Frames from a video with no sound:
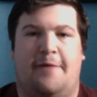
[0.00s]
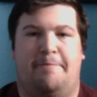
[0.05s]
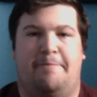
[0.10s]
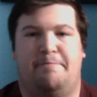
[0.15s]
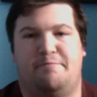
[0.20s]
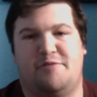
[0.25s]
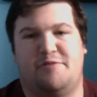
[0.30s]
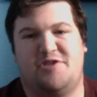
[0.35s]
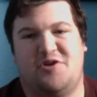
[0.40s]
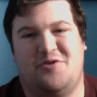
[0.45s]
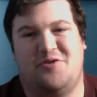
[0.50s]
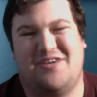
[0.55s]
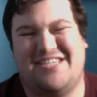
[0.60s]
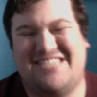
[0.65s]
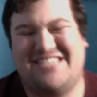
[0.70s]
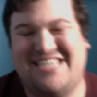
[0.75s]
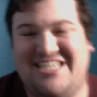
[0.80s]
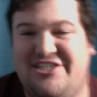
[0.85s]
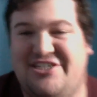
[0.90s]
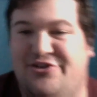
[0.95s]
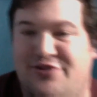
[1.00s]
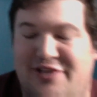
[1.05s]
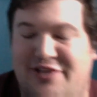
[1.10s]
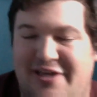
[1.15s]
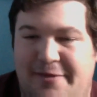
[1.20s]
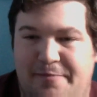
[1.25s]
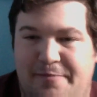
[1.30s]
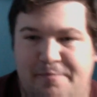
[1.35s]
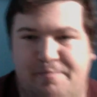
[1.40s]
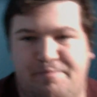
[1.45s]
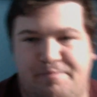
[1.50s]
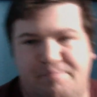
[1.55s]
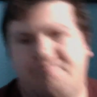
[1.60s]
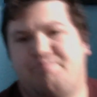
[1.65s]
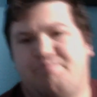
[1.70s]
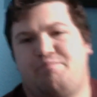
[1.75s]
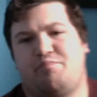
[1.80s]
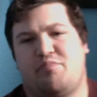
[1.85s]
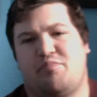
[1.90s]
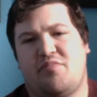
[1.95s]
So essentially,
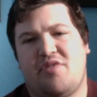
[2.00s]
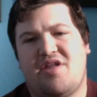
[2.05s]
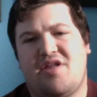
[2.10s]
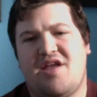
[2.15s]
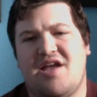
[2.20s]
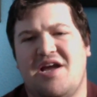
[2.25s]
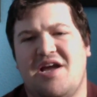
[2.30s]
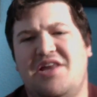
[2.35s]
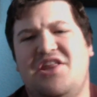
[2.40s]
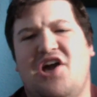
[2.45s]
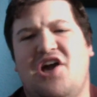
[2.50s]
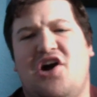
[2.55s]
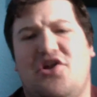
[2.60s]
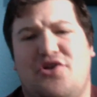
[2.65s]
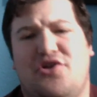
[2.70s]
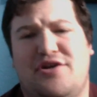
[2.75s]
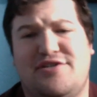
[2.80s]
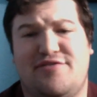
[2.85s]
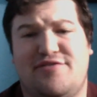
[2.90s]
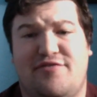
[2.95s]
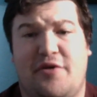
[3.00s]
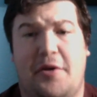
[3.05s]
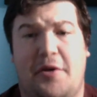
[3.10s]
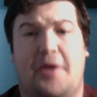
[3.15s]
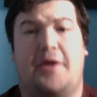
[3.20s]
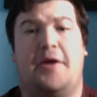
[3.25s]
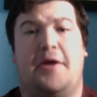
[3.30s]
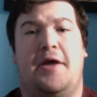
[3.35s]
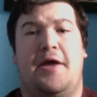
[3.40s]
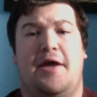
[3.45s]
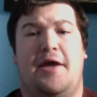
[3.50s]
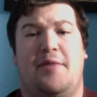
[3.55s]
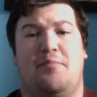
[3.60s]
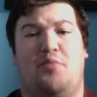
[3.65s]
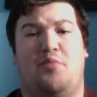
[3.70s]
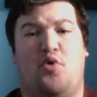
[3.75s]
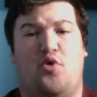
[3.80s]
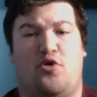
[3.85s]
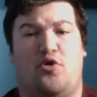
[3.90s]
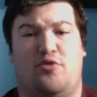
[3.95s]
the author has a very
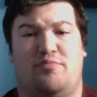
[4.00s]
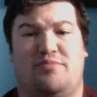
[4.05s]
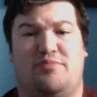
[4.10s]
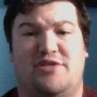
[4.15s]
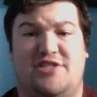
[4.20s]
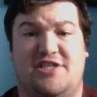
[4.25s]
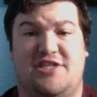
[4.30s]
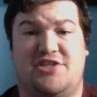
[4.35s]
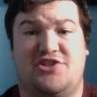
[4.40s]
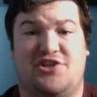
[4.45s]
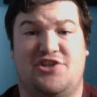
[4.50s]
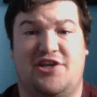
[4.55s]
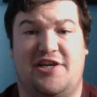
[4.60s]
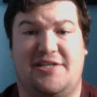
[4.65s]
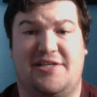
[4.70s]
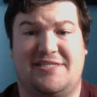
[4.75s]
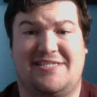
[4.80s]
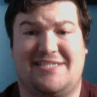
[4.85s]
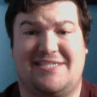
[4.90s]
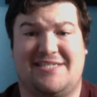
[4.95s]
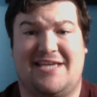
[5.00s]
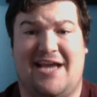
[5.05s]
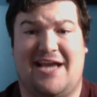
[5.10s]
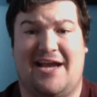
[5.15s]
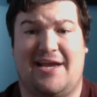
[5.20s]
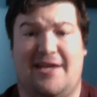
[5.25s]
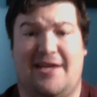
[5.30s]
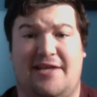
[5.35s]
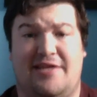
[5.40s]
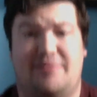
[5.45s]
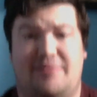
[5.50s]
important position in society.